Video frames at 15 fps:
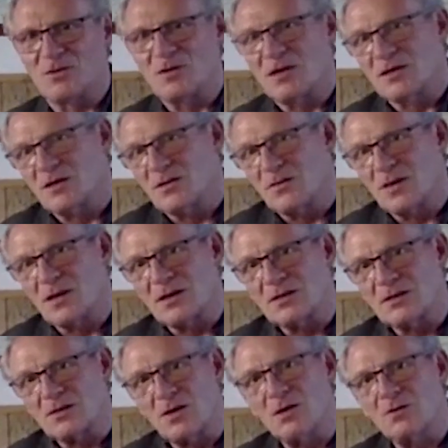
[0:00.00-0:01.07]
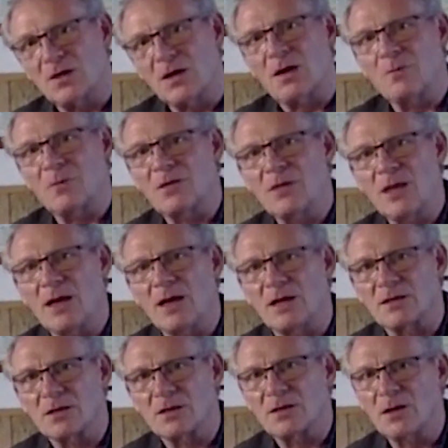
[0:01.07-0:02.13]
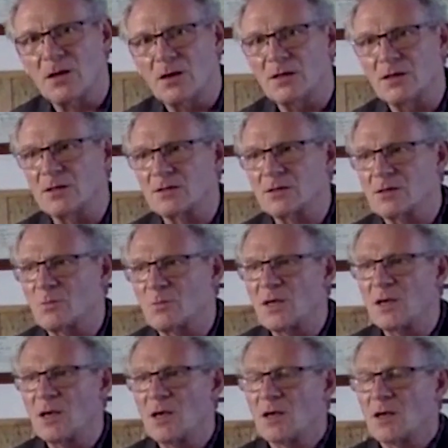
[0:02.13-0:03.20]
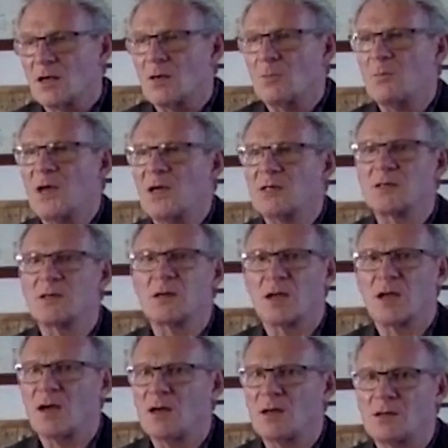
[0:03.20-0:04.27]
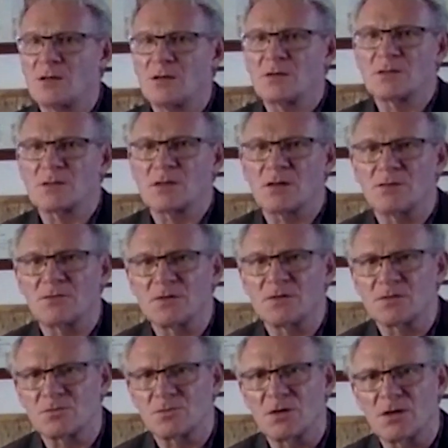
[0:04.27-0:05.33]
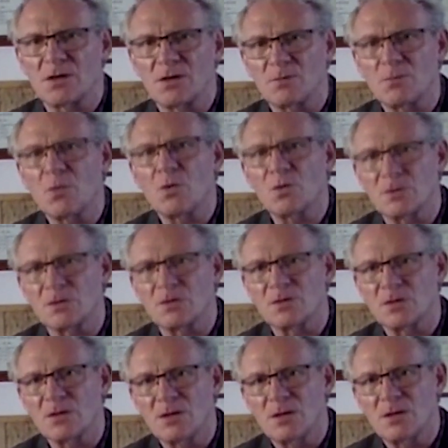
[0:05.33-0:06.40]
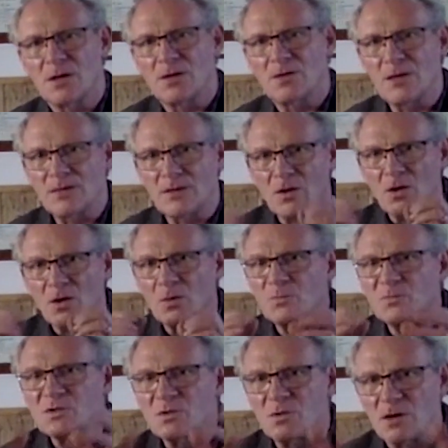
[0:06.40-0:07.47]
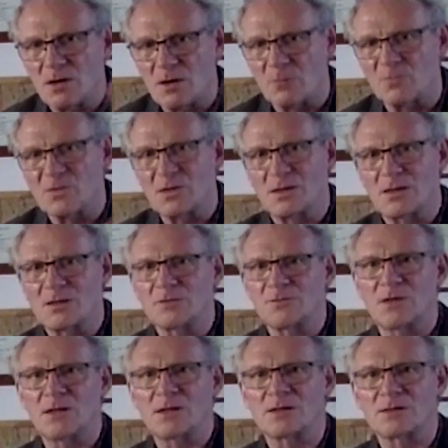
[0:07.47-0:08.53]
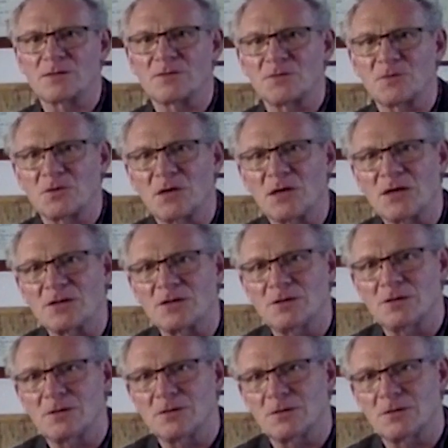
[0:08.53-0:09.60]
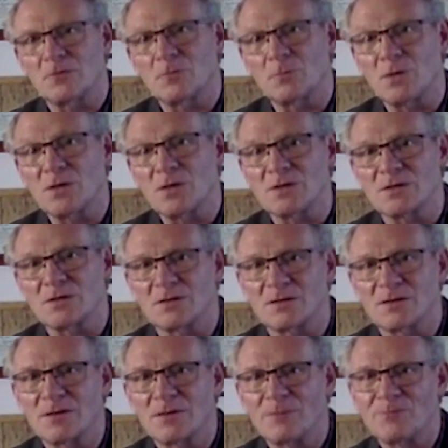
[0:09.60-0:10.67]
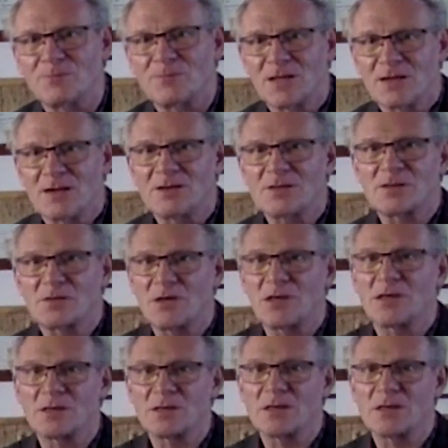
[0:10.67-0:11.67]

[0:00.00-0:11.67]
and I think it's overcoming that and learning to be compassionate, kind to yourself is really important. And then that opens you up to these feelings of gratitude and of peace and serenity.